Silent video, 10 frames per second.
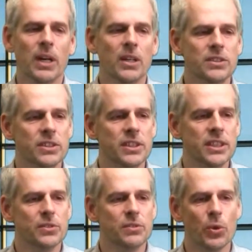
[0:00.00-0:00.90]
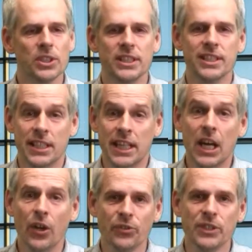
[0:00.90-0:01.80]
So that's of course a health
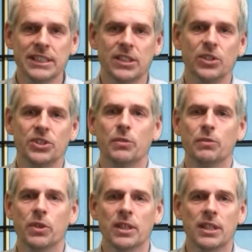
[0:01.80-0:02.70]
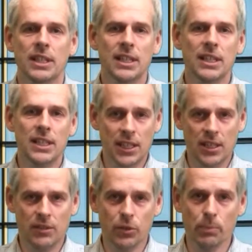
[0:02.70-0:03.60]
risk also for
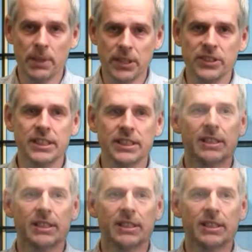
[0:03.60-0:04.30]
pathogens that you